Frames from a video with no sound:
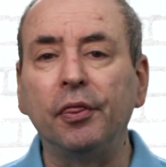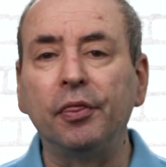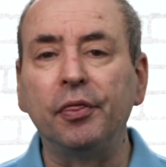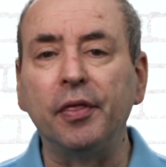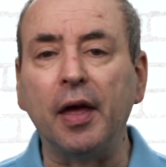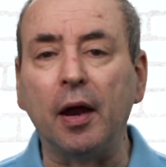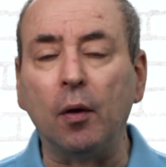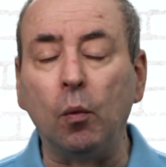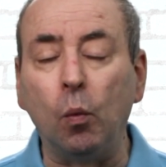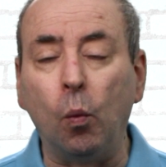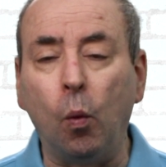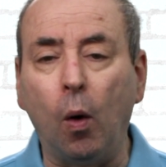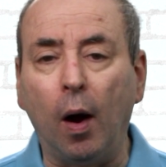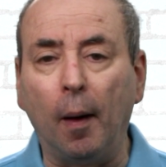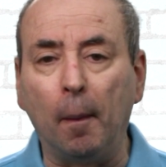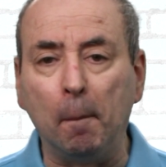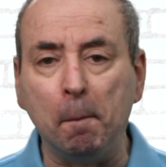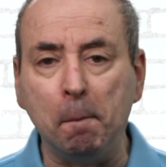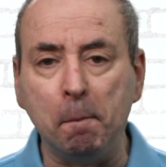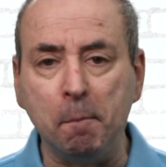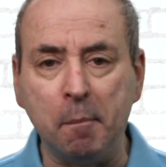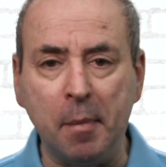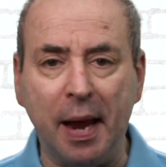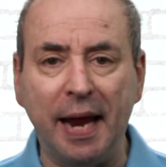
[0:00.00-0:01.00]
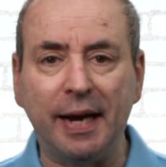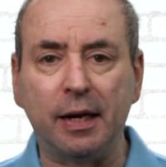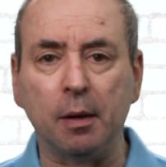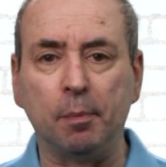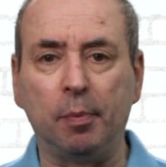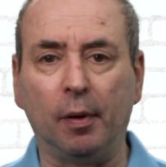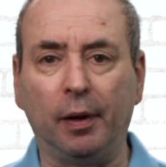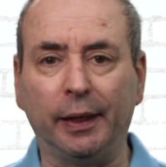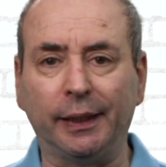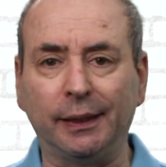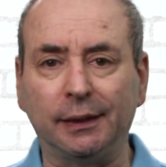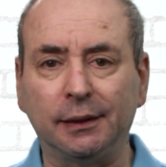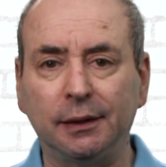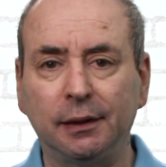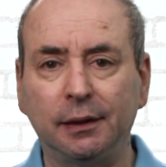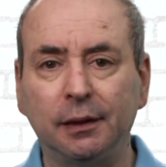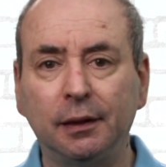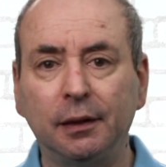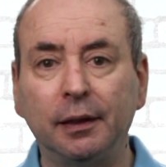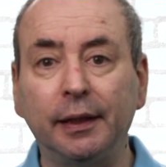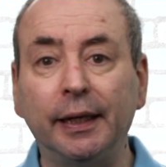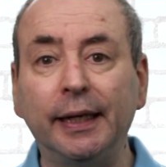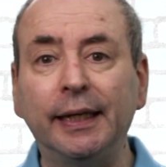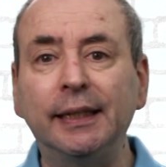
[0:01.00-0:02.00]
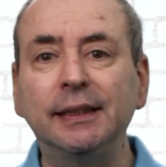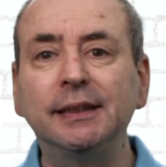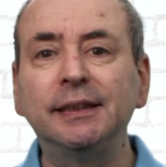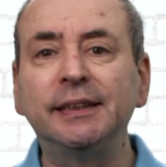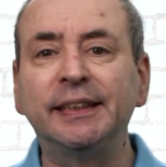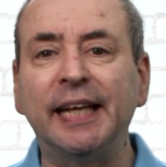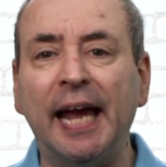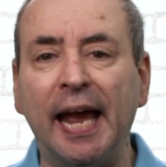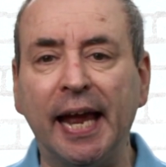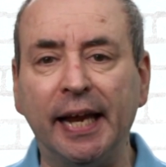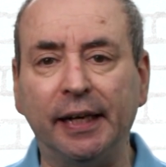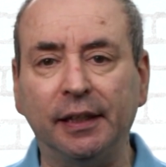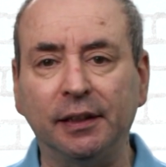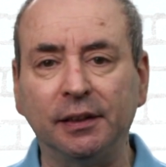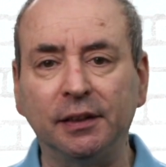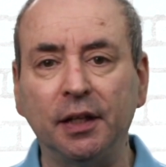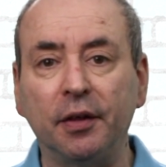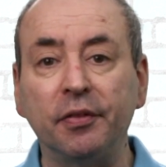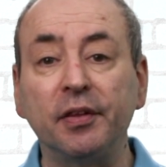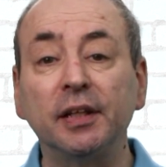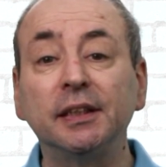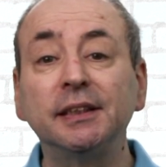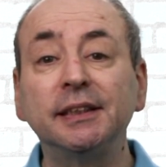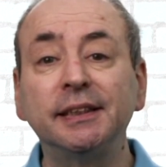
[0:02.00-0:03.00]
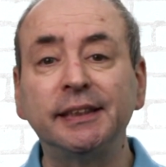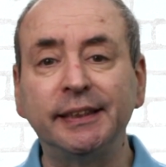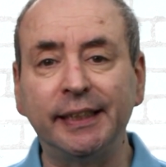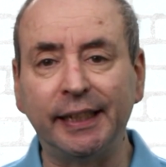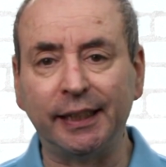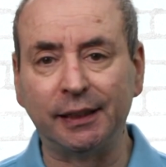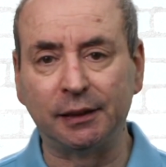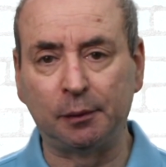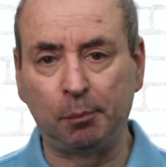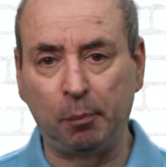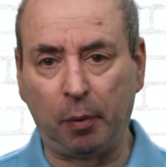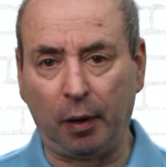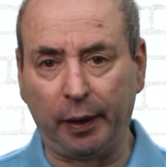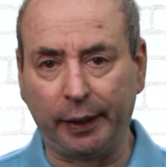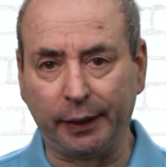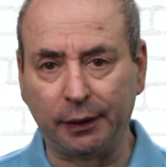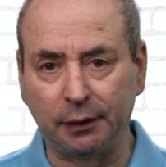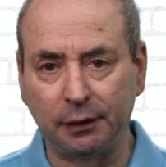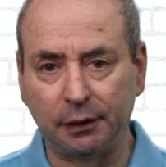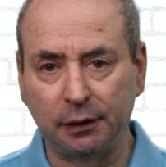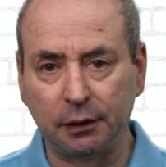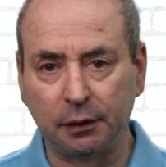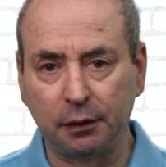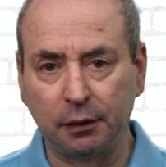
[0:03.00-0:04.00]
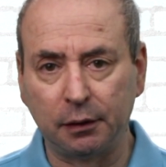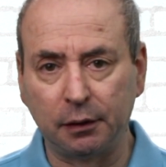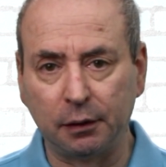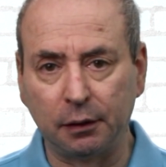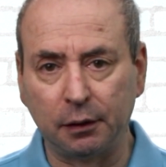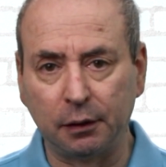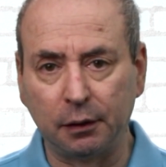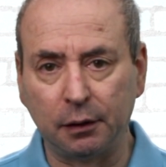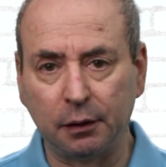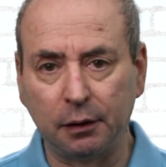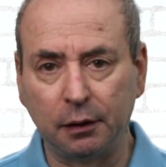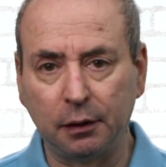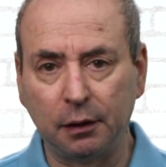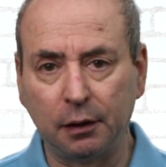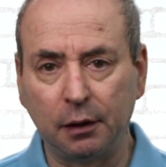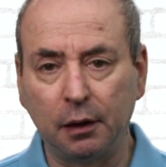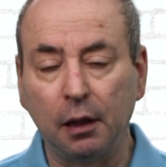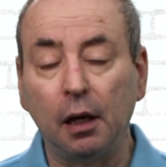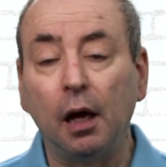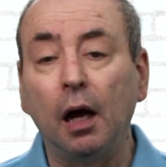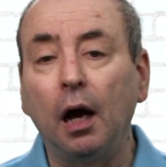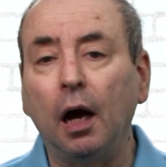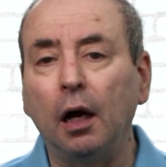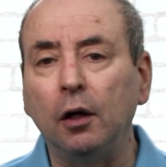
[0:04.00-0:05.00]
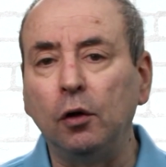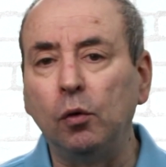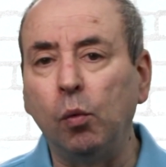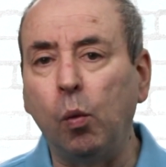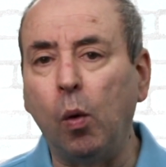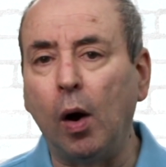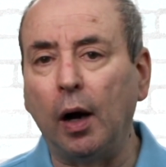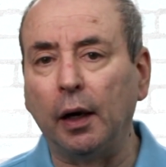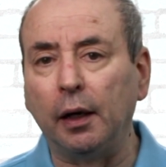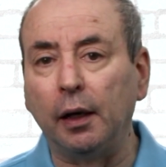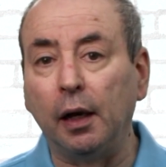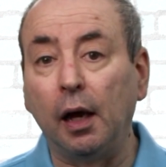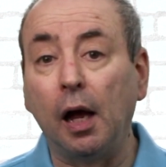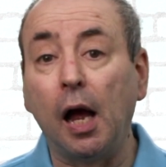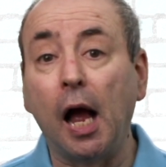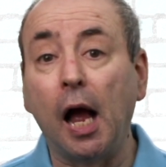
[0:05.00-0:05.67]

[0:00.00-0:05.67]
then 1 megabyte is 10 to the 6 bytes. And 1